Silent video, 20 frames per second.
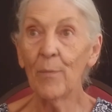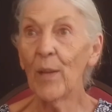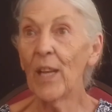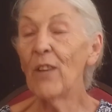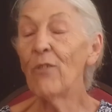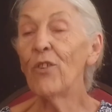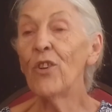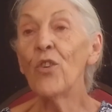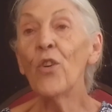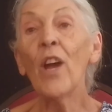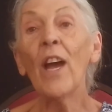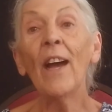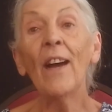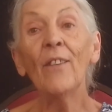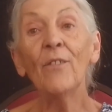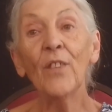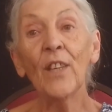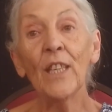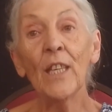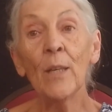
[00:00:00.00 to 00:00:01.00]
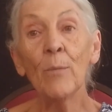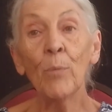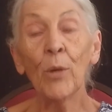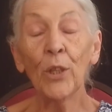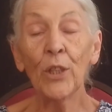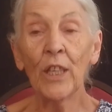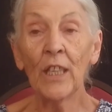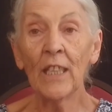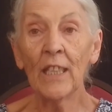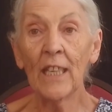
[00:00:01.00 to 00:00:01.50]
If you have
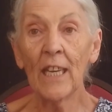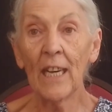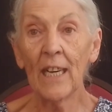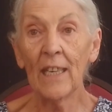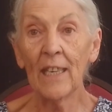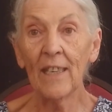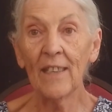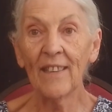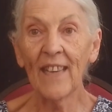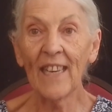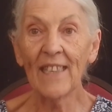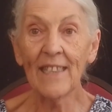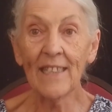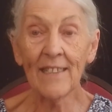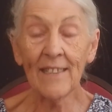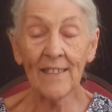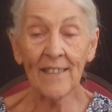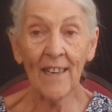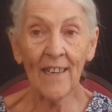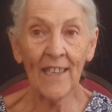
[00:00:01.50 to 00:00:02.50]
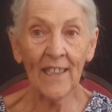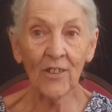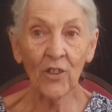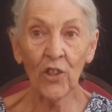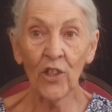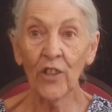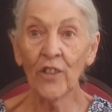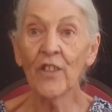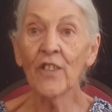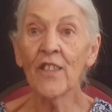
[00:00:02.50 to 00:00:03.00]
anybody that is
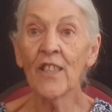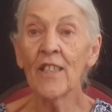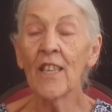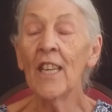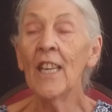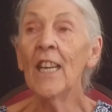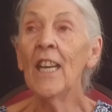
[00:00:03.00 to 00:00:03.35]
diagnosed